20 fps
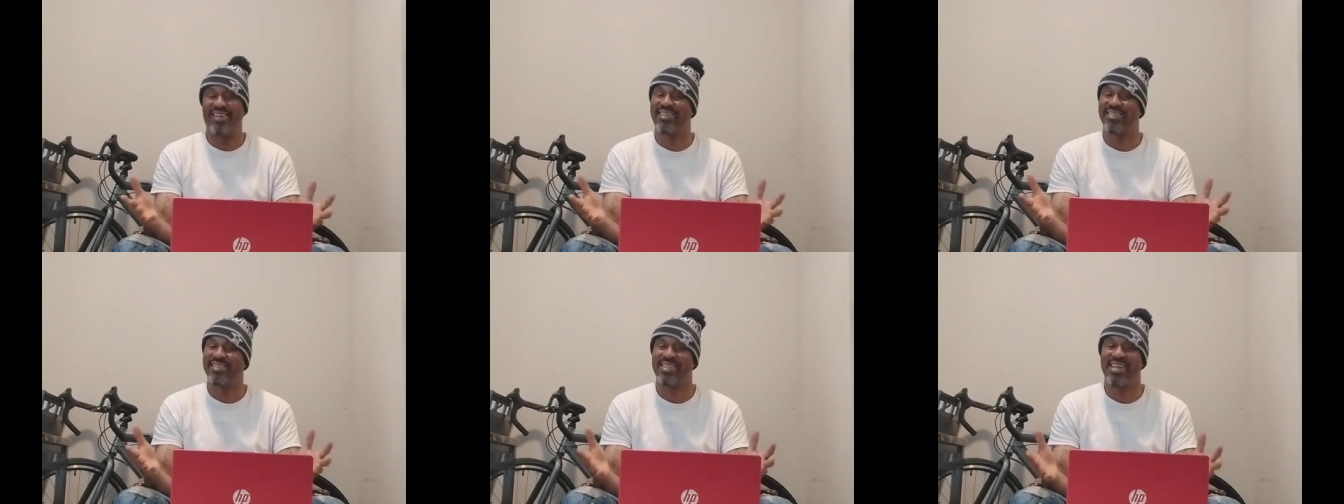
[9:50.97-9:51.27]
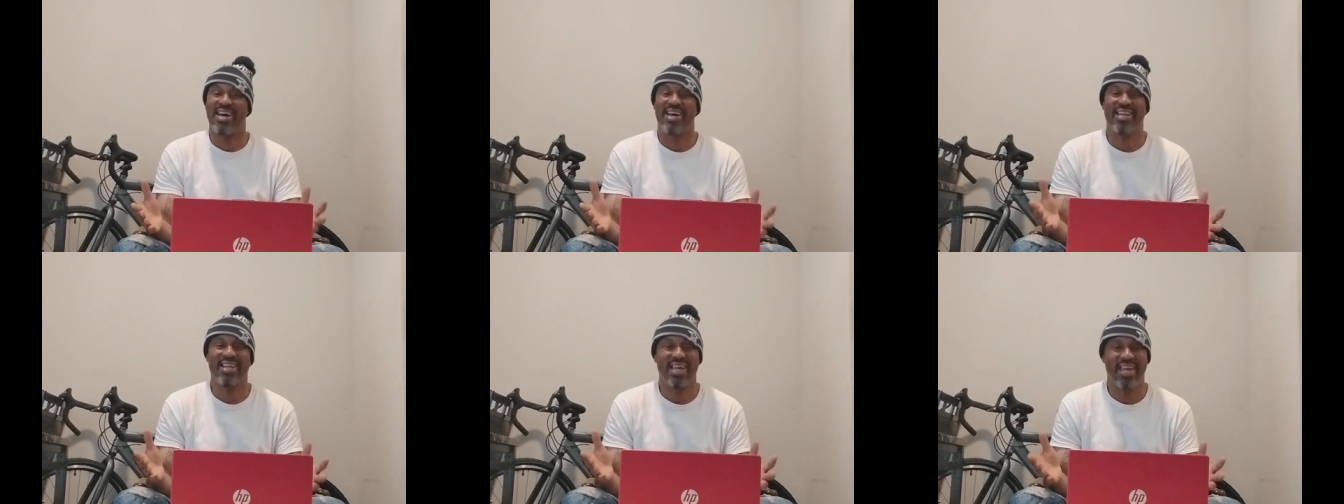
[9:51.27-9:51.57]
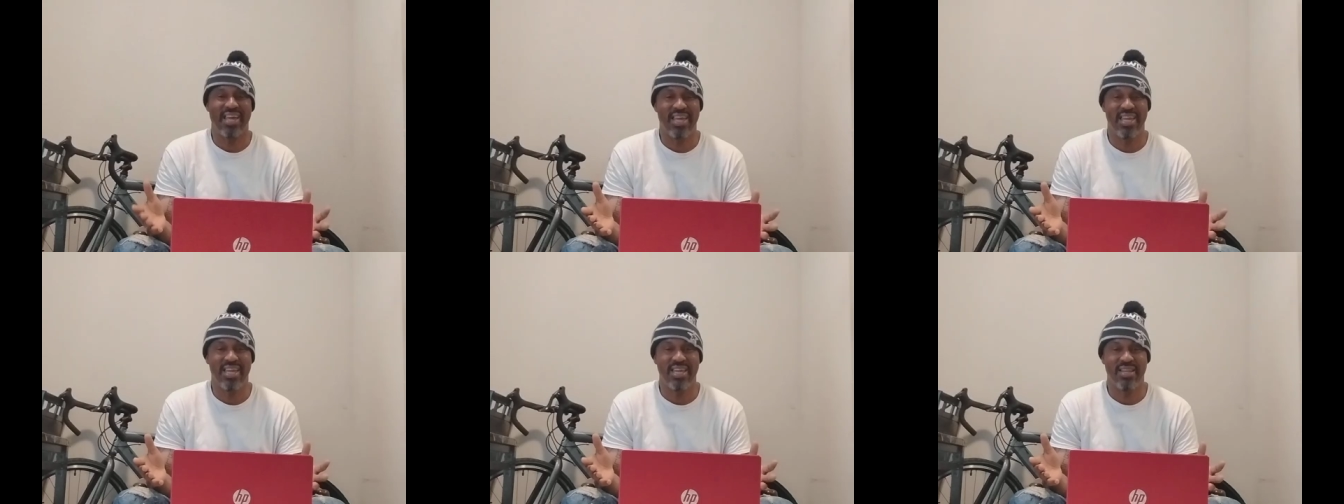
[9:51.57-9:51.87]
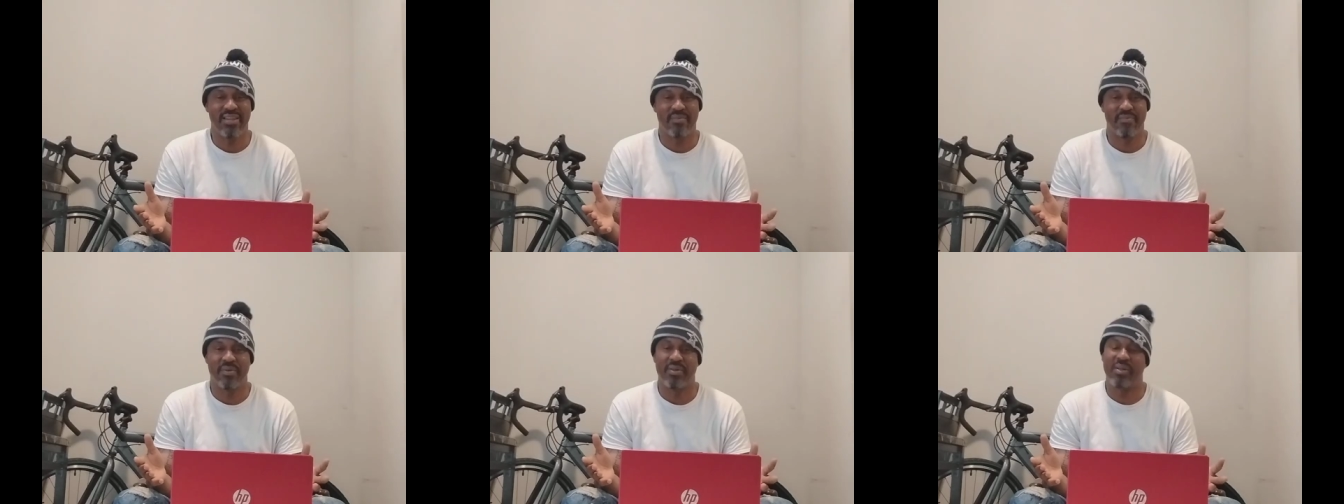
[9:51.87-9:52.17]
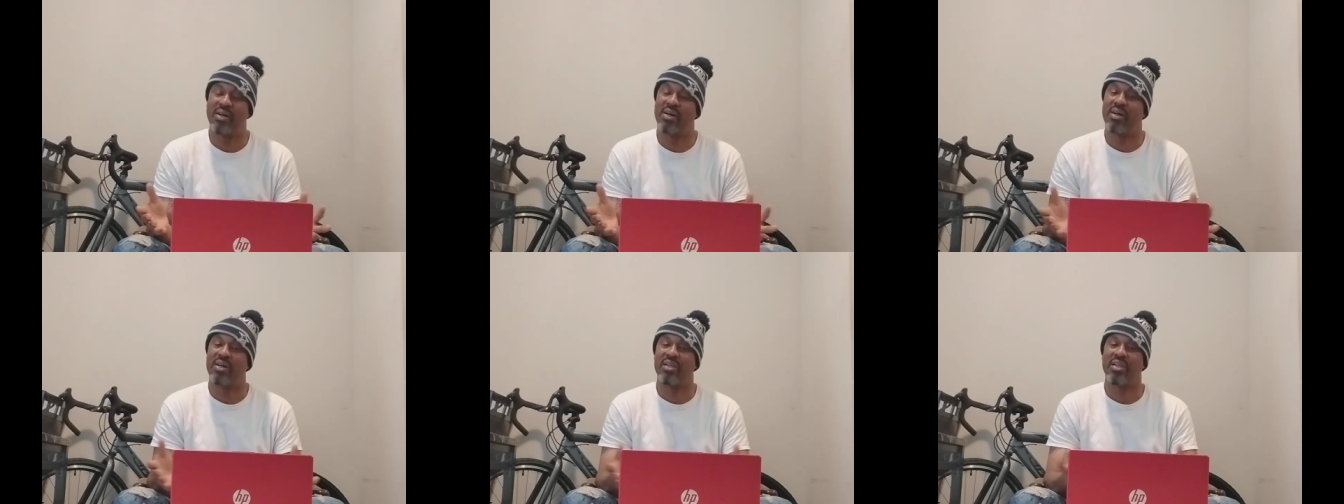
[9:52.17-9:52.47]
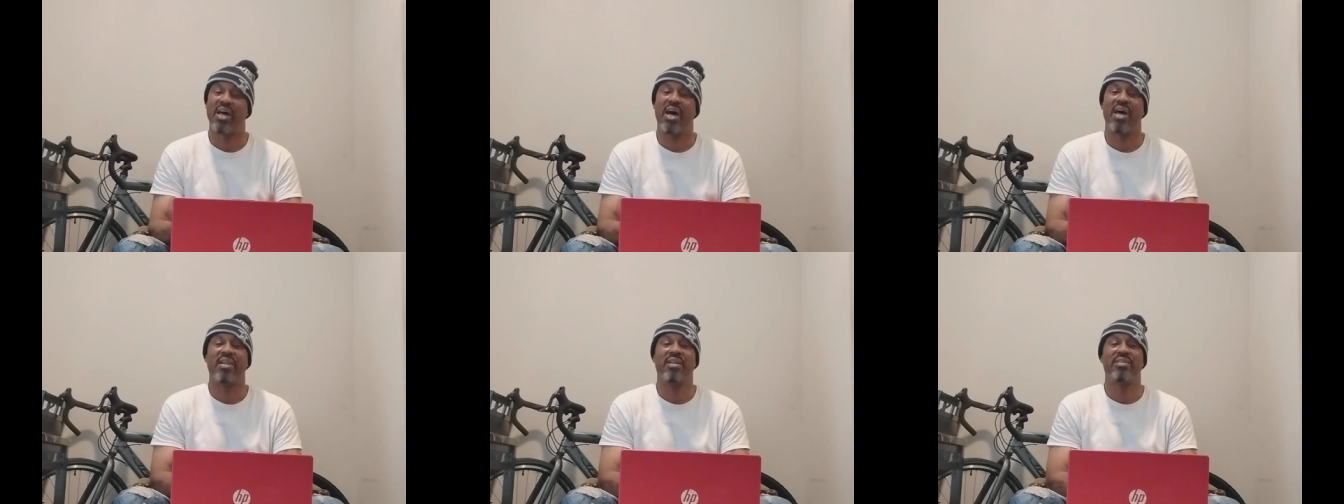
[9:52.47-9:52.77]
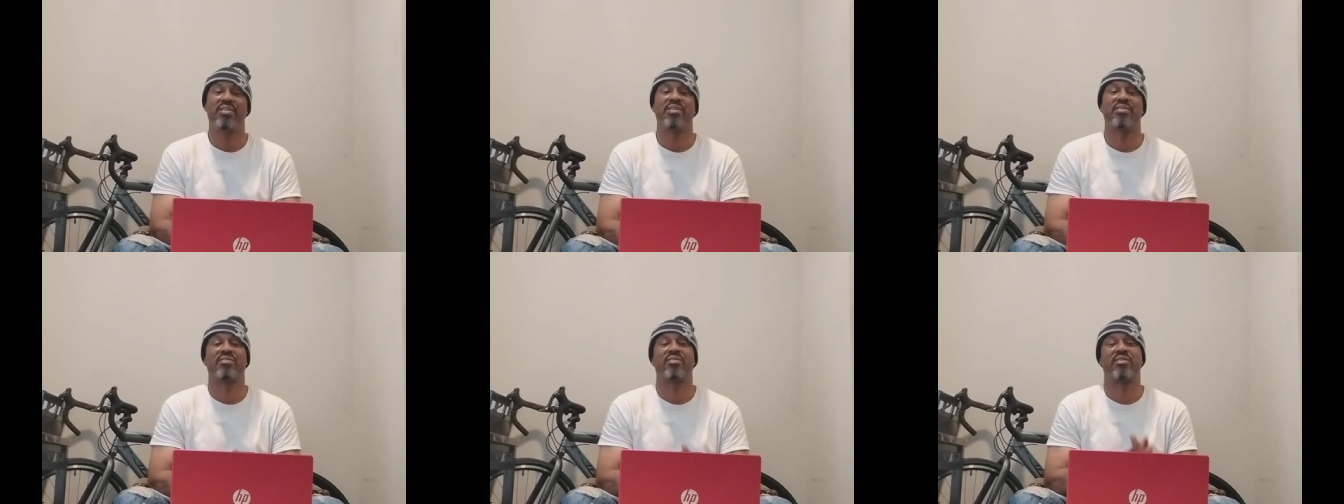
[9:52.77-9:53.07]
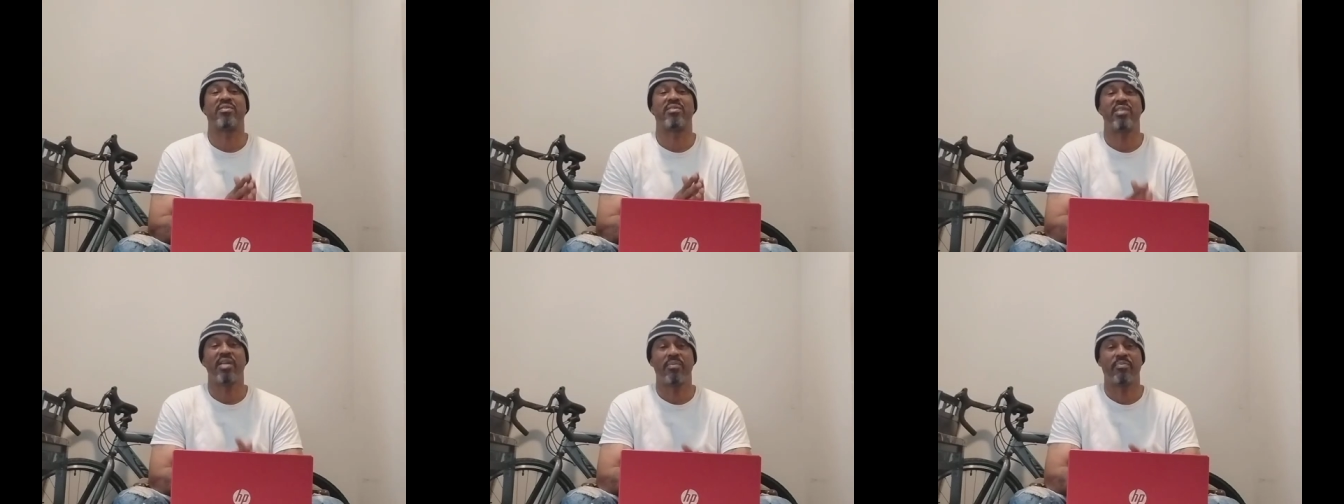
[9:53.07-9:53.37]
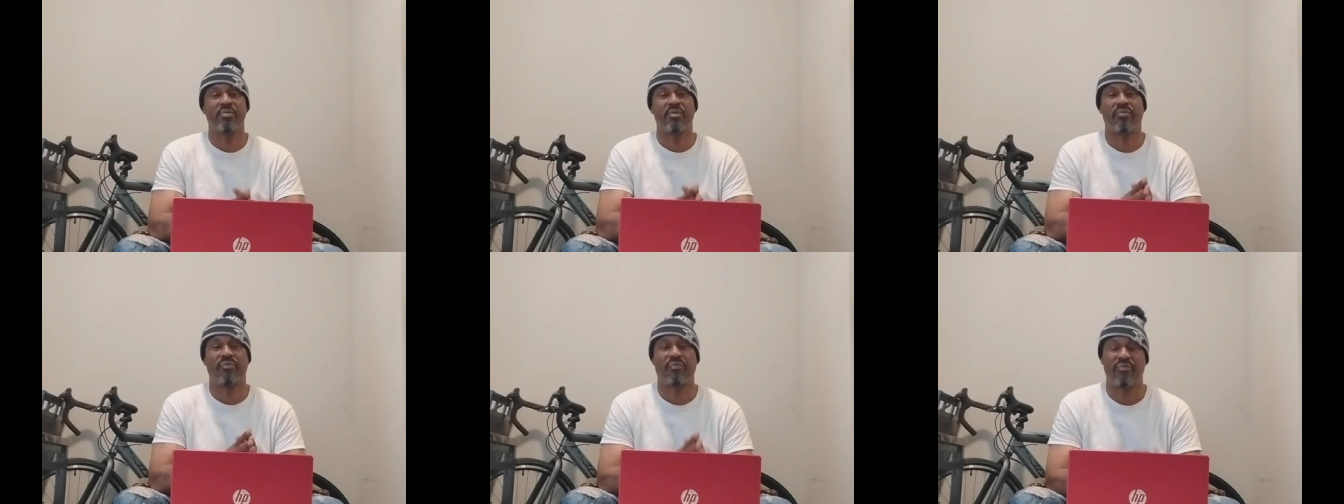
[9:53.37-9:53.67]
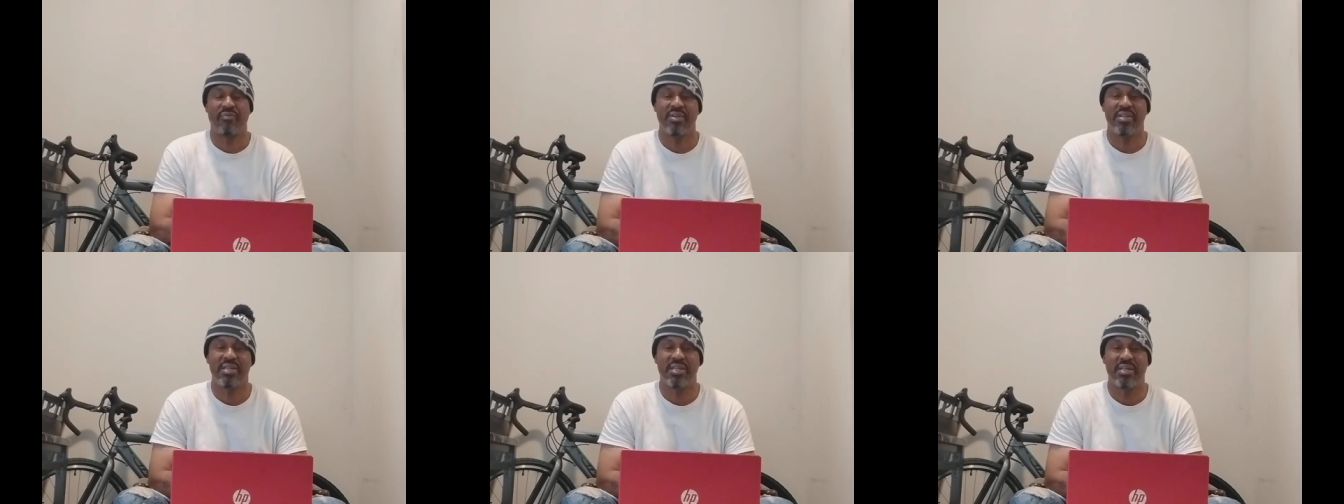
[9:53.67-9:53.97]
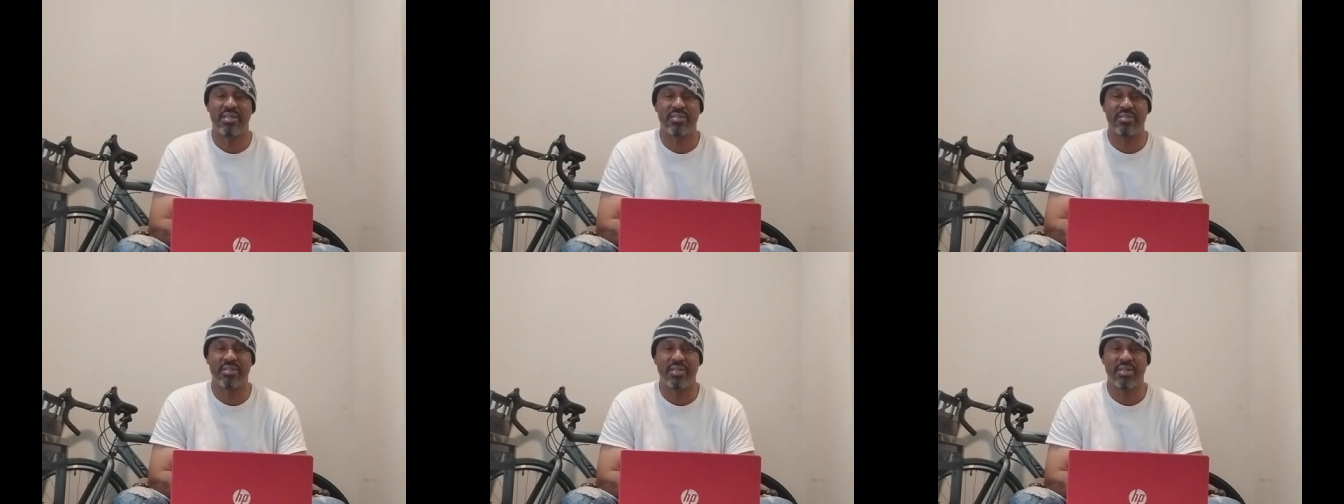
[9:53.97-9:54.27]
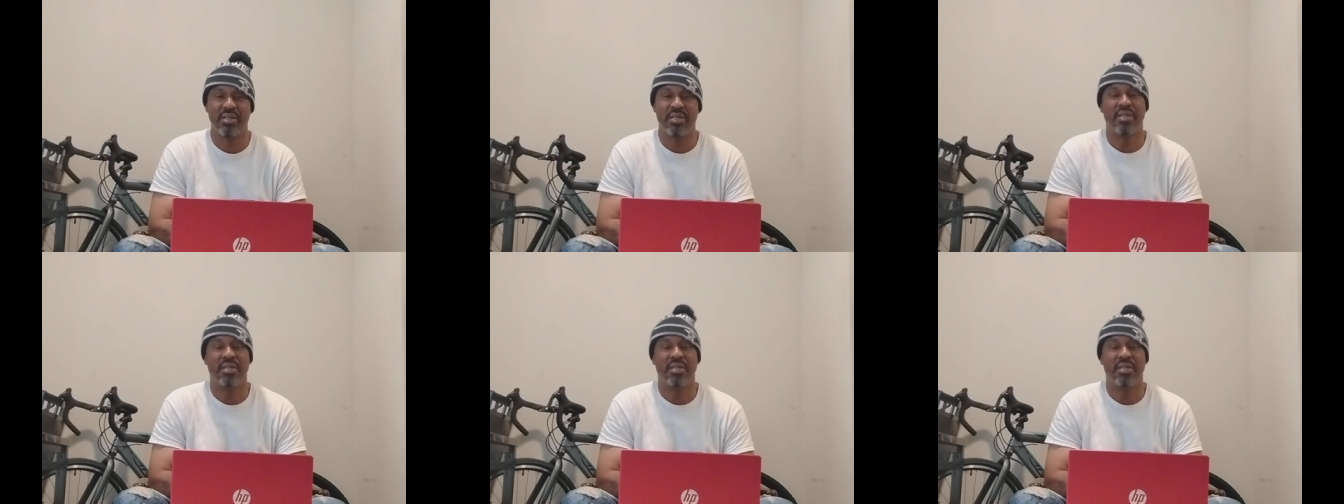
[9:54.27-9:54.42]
A lot of hate, a lot of this deceptive friends